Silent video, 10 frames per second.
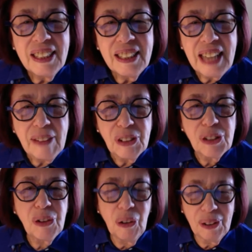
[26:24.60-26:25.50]
David
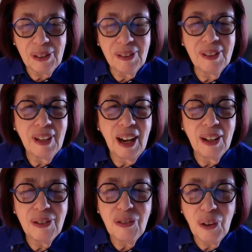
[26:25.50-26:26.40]
Scorton, uh,
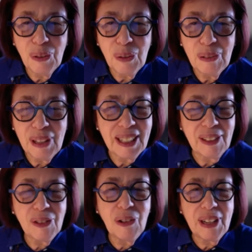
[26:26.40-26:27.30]
former president of
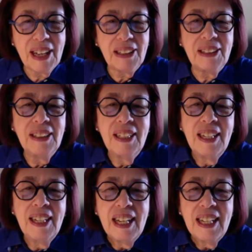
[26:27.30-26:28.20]
Cornell.
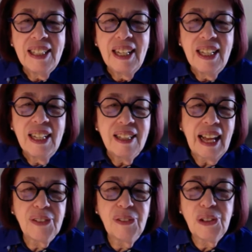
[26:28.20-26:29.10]

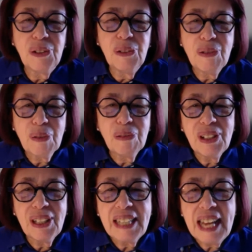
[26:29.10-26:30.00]
Thanks for a terrific
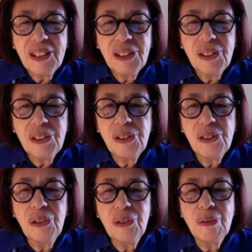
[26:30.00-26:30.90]
presentation.
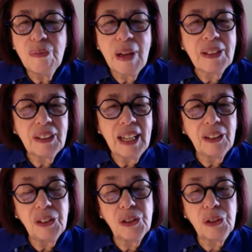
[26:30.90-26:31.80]
Student mental health
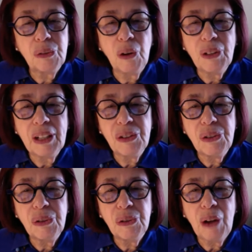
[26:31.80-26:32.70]
is a growing issue
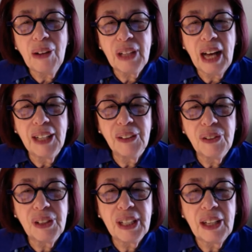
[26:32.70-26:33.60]
throughout the higher
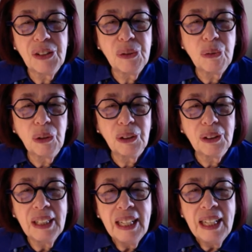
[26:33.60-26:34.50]
education world.
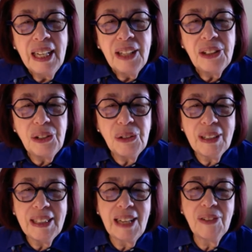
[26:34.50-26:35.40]
Did you
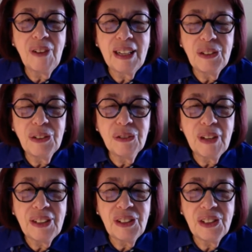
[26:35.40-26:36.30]
identify
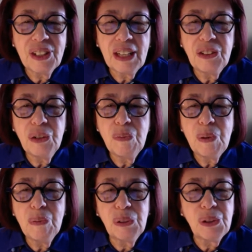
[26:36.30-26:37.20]
interventions that should be
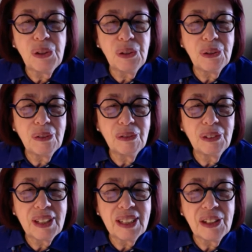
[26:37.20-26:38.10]
pursued, for
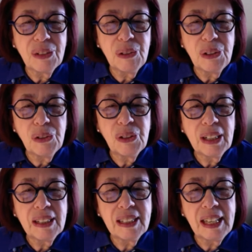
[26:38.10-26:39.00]
instance, reducing
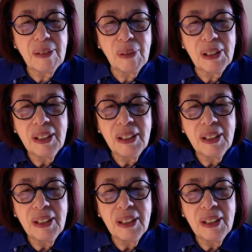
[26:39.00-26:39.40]
stigma